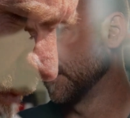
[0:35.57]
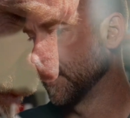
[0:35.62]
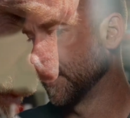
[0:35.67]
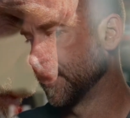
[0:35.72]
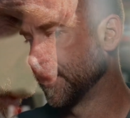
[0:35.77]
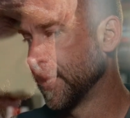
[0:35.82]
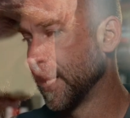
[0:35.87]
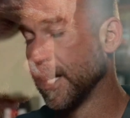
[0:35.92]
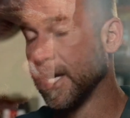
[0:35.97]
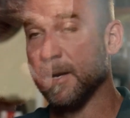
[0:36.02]
a
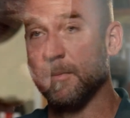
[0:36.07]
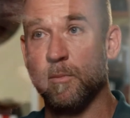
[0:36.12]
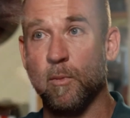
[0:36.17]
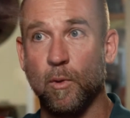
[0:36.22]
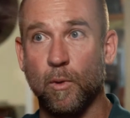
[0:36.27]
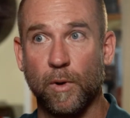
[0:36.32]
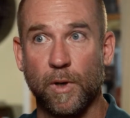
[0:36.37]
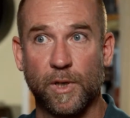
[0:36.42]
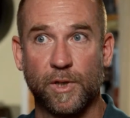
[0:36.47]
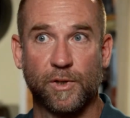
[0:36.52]
second
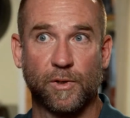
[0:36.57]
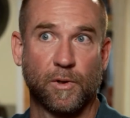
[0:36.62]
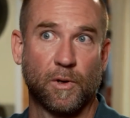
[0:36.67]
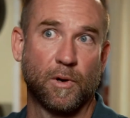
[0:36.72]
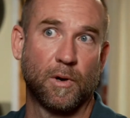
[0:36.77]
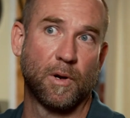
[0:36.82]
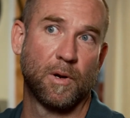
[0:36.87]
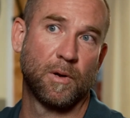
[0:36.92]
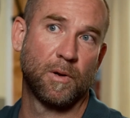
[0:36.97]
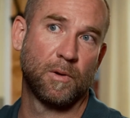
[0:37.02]
mortgage on
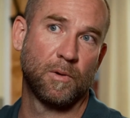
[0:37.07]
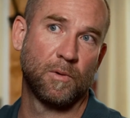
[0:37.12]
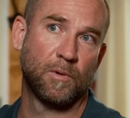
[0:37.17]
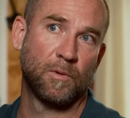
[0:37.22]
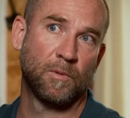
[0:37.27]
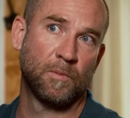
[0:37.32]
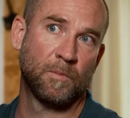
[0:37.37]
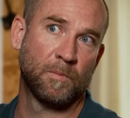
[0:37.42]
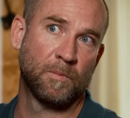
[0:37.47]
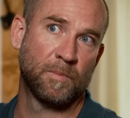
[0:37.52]
our
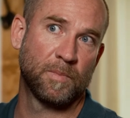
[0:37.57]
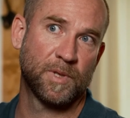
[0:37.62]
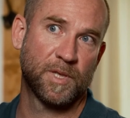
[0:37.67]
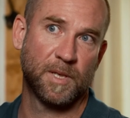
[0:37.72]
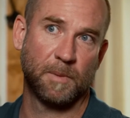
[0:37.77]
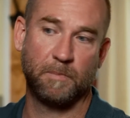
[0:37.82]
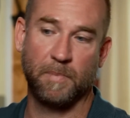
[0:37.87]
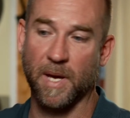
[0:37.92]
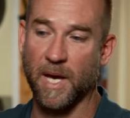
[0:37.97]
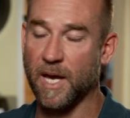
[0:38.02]
home
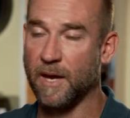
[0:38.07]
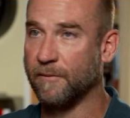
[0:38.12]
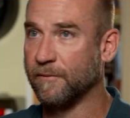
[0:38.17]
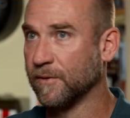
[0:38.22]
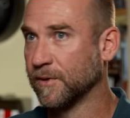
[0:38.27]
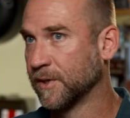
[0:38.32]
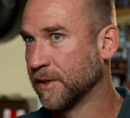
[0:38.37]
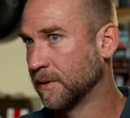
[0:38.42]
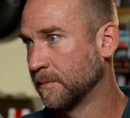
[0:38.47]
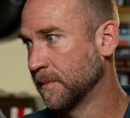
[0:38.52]
to pay
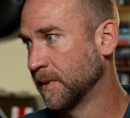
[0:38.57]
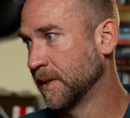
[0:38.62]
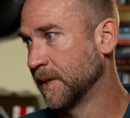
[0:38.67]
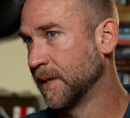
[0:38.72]
for some of